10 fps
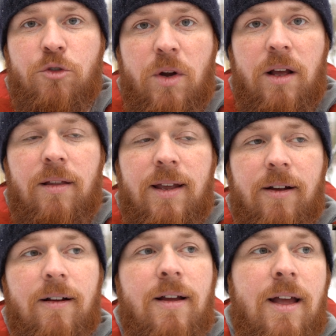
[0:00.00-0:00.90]
trail
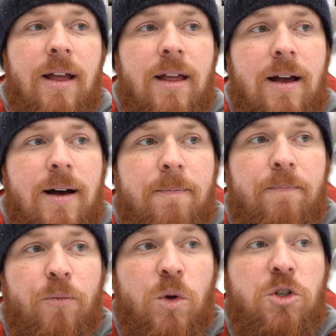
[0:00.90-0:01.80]
here,
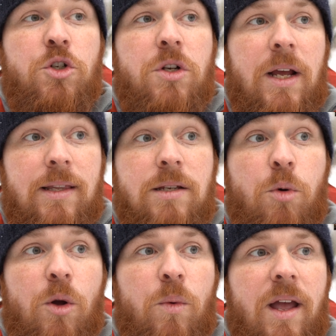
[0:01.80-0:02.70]
which at this
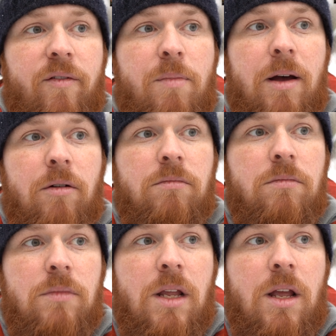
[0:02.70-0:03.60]
point we have about
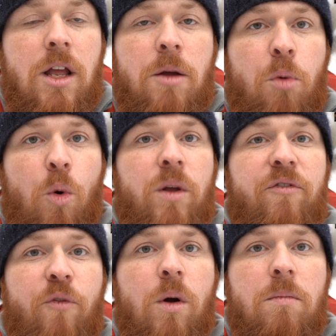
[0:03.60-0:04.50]

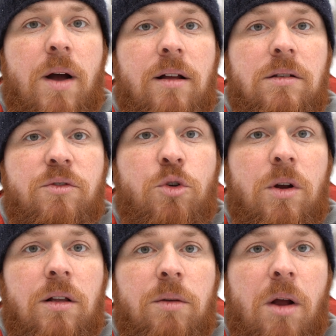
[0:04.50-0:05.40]
0.4 miles of
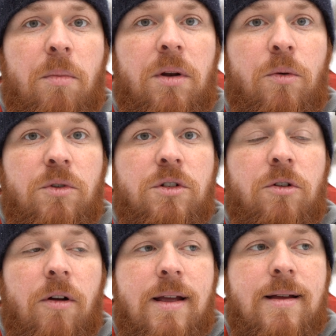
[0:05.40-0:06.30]
trail on the property, which is
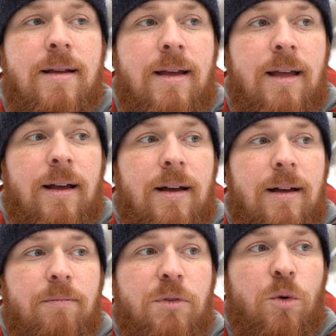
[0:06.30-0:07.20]
great.
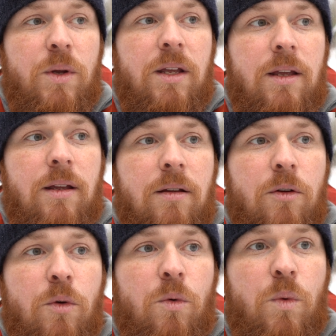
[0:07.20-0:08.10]
So we
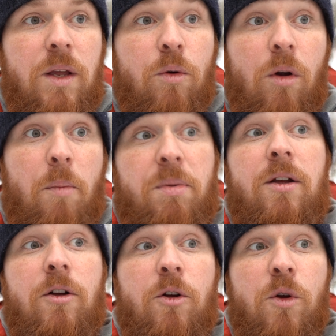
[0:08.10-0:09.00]
were up
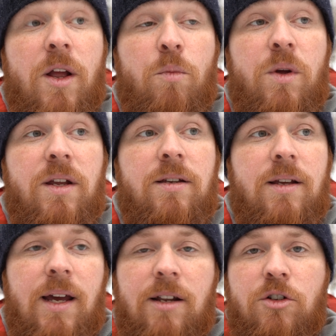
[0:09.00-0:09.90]
here, and we
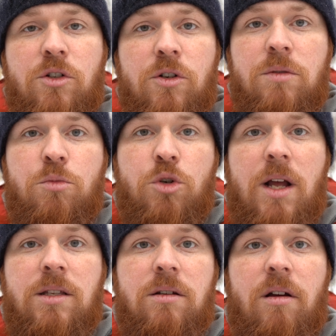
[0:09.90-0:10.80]
kind of just took some
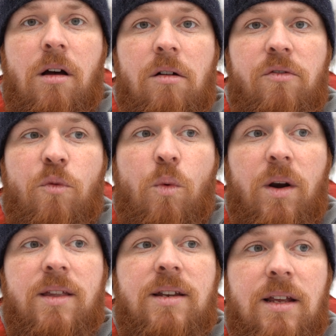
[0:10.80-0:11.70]
shots of one
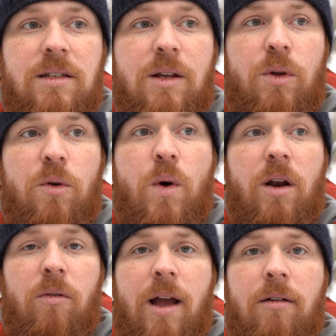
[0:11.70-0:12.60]
of the days that we went
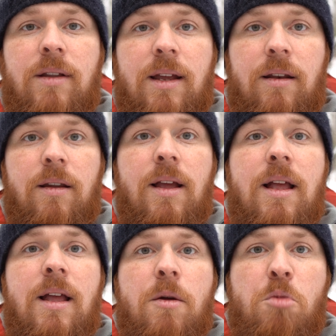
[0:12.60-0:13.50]
around and
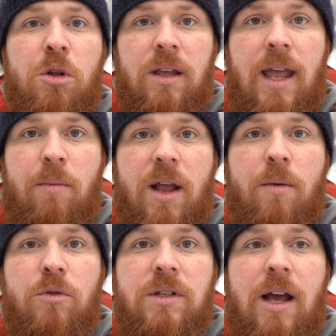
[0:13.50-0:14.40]
put the game
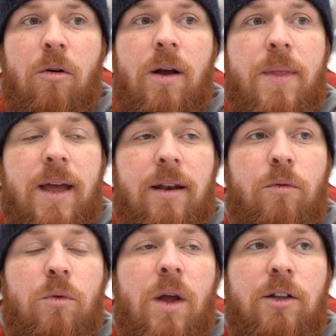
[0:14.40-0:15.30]
cameras out, and
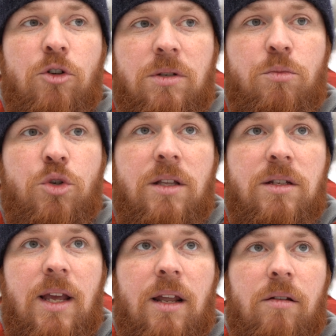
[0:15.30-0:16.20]
then I took some shots
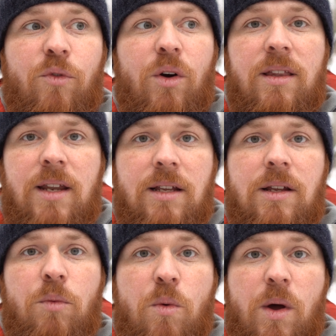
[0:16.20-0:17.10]
again of one of the days
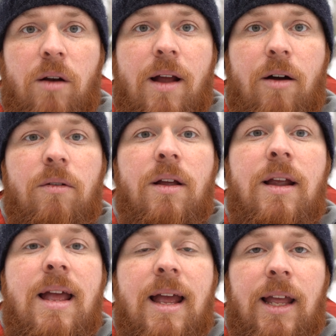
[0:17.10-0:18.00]
that we went around
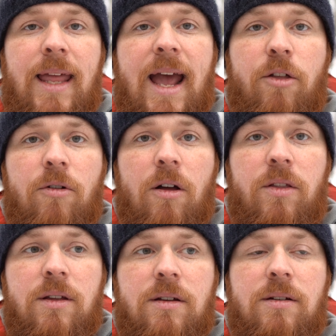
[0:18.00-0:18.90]
and gathered all
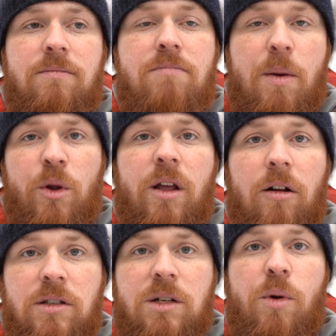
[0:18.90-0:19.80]
the memory
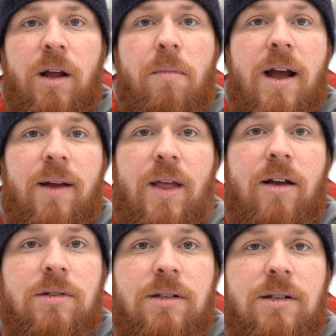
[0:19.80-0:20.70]
cards to bring them back in the
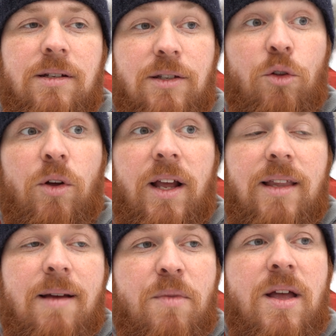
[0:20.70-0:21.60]
house to look at
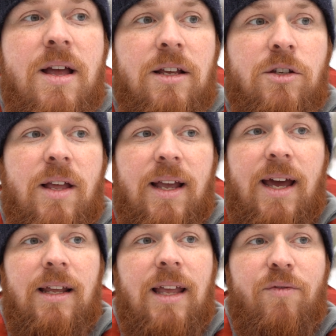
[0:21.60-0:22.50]
them. So that
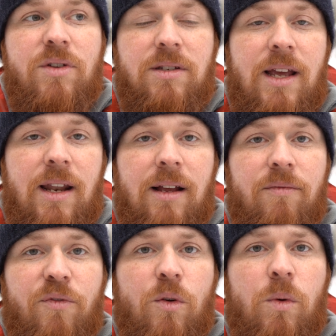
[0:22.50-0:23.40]
kind of gave the
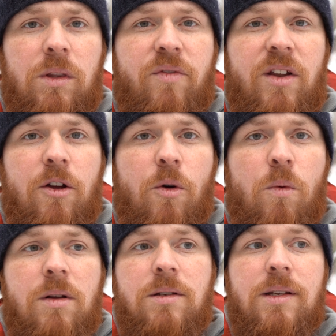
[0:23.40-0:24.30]
setting for what the video
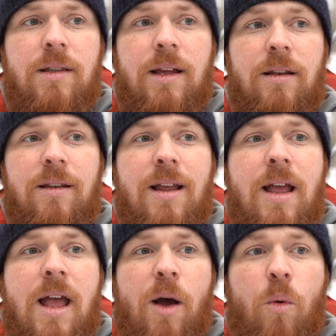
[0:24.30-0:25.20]
was. And then
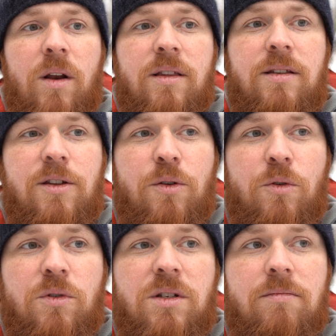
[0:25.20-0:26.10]
I wanted to
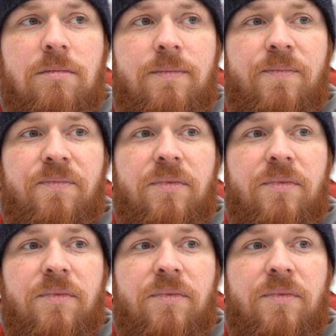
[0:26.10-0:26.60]
do some